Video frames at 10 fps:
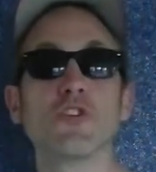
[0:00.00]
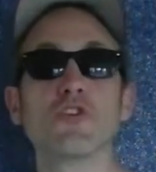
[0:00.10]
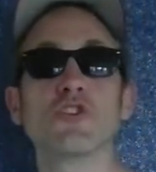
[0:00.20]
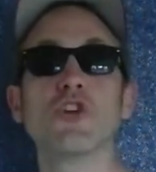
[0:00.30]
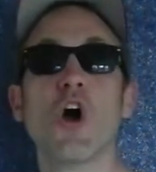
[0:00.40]
your
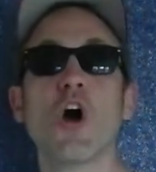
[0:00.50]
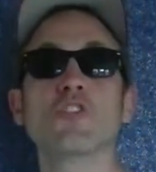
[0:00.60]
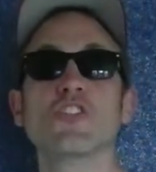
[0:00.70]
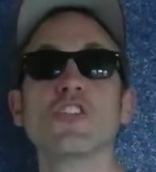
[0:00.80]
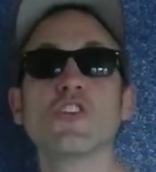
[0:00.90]

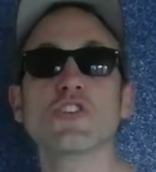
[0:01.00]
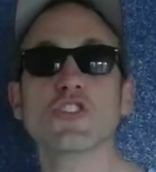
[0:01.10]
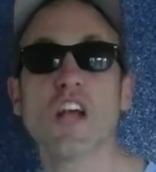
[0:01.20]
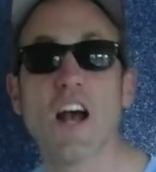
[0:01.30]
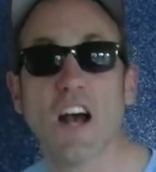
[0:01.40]
shorts and your
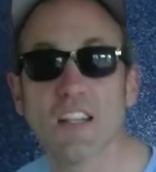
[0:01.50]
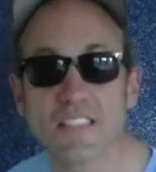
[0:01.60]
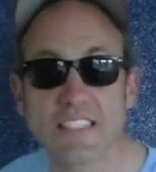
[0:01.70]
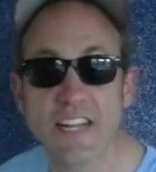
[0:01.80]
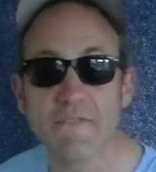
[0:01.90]

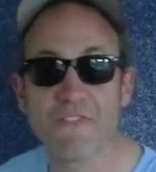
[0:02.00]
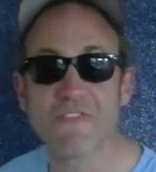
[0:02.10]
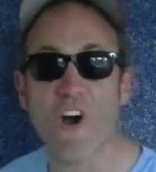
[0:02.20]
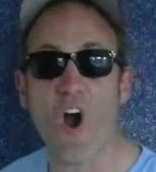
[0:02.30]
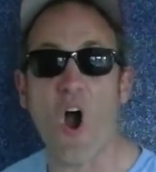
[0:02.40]
shirts in
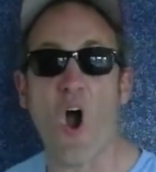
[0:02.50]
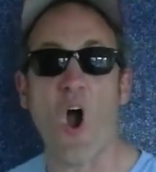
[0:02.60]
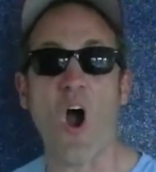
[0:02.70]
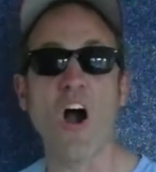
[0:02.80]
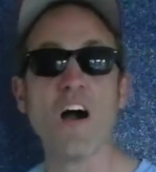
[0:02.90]

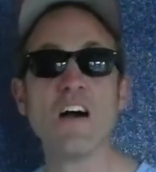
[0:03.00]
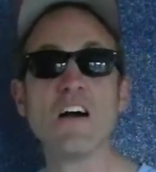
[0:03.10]
4.